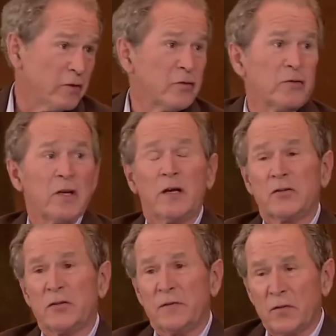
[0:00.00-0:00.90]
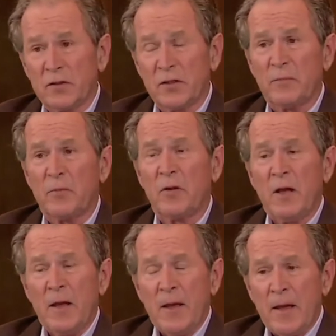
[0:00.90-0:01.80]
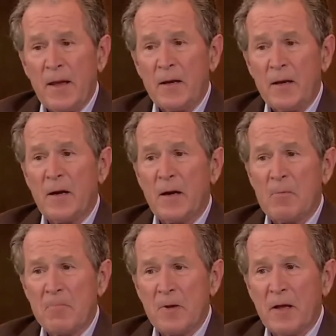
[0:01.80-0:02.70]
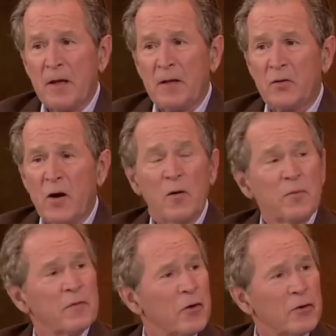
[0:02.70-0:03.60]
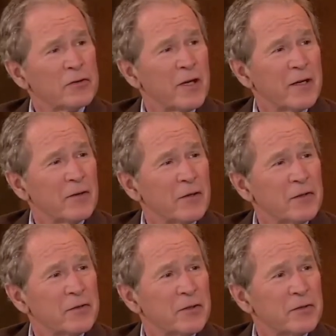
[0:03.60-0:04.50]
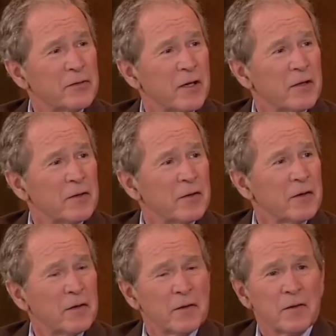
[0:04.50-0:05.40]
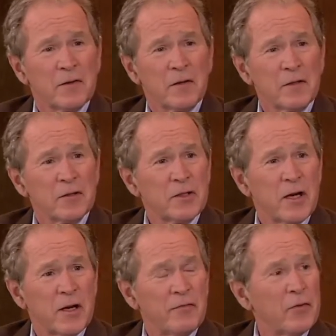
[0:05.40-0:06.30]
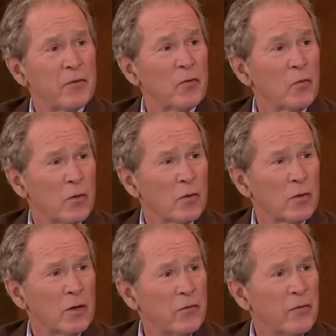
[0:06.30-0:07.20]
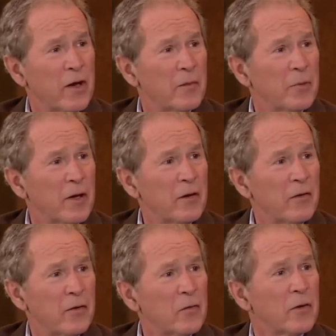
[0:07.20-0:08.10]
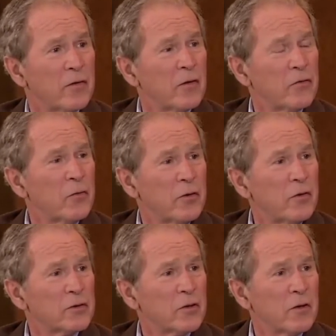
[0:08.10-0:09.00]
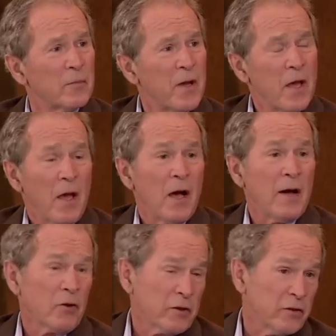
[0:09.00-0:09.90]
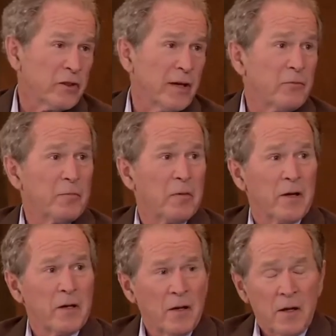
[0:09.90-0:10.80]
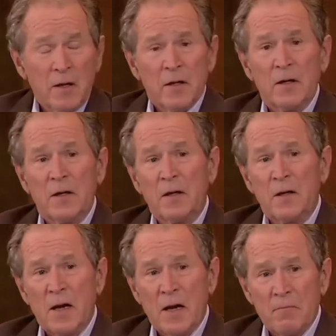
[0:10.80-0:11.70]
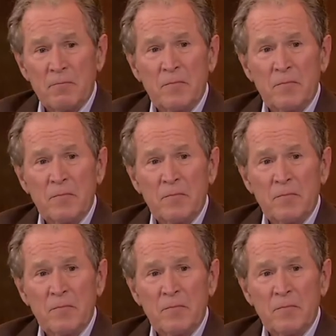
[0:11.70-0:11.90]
in 2000, for example. And so I hope the voters take a look and see who's got the clearest-eyed view of the world and who's got a plan to deal with those who would do us harm. I've looked at Jeb's plan. I